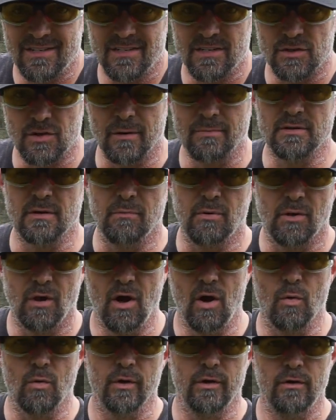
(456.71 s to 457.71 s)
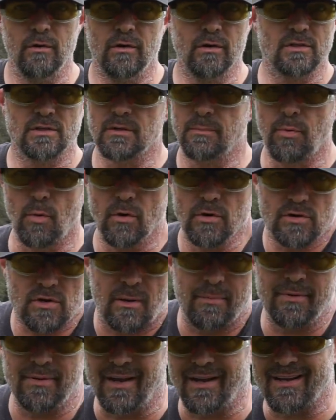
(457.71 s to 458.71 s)
description below where you can support
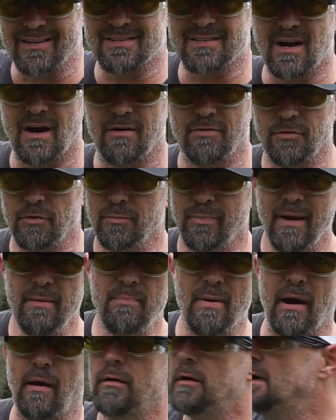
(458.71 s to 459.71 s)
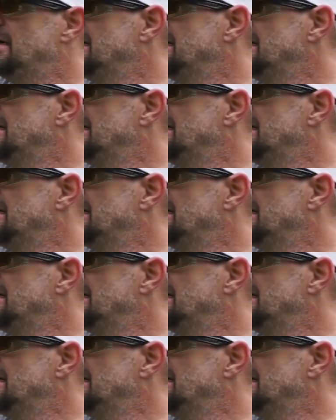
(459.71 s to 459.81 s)
Drop It Like It's Scott through PayPal.